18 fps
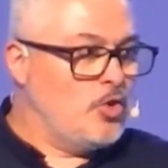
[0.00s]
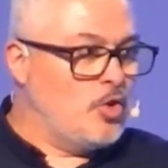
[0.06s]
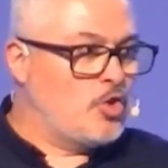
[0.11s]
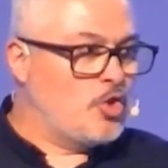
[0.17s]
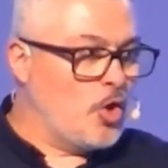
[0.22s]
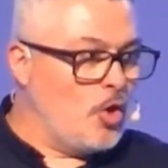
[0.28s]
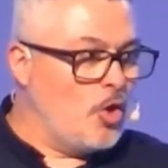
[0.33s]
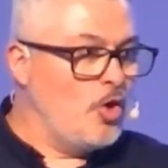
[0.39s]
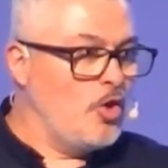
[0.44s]
to
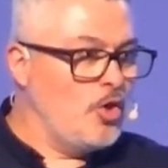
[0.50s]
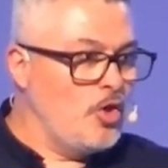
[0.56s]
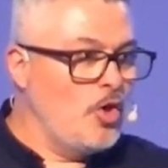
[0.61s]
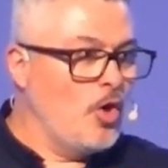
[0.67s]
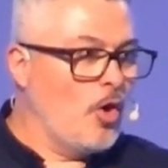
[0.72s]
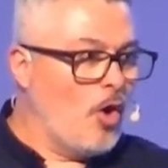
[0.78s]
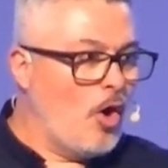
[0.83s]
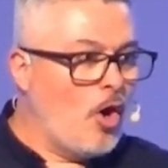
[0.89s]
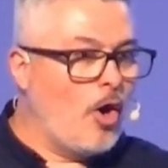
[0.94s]
turn
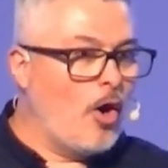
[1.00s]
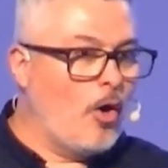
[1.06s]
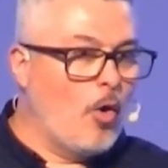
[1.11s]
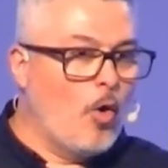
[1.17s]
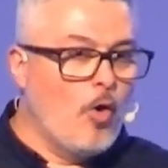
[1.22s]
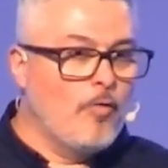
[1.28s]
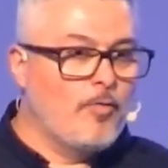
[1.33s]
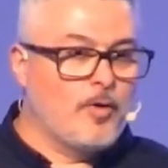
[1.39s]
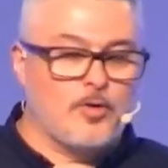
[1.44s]
your
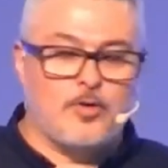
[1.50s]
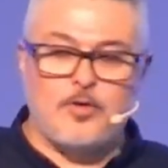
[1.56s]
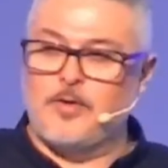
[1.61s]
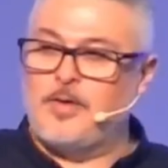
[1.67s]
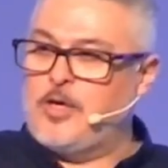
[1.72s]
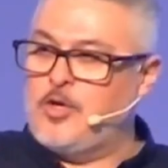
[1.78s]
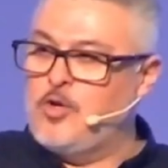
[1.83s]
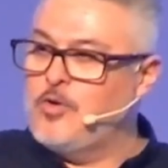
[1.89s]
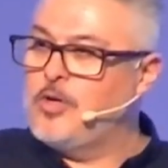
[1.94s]
heart over
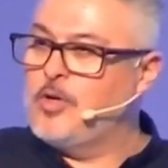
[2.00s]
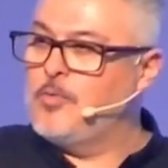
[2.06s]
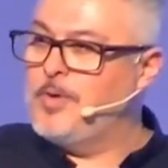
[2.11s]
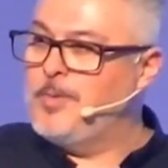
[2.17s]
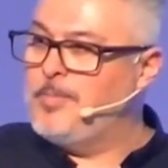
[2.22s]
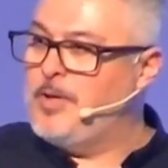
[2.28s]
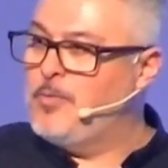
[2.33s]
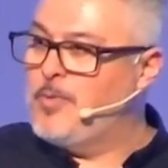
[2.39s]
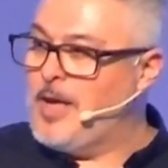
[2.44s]
so that you can
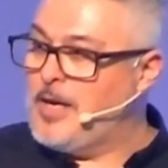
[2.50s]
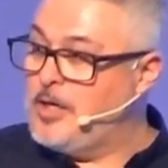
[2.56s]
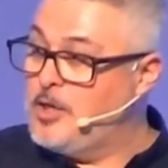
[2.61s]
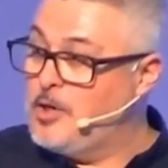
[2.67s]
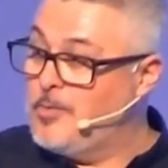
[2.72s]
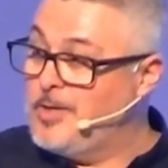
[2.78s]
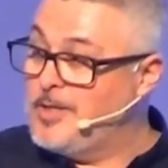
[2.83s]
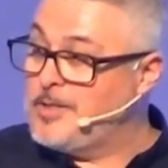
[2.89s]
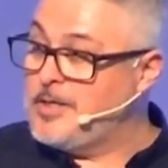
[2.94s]
be ready
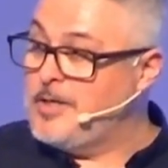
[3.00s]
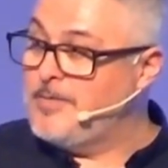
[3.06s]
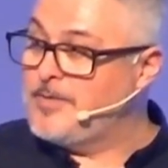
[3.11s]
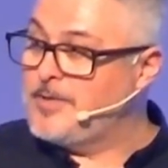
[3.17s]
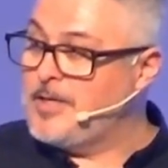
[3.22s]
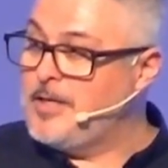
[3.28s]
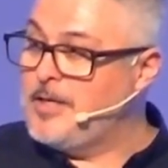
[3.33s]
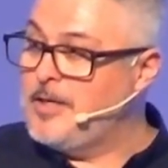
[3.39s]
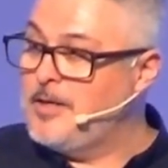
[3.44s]
to receive
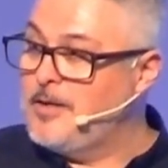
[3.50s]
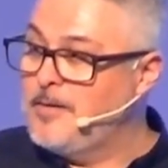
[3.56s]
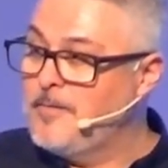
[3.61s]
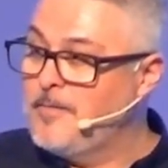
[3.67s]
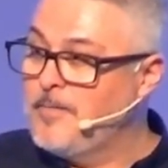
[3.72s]
seed.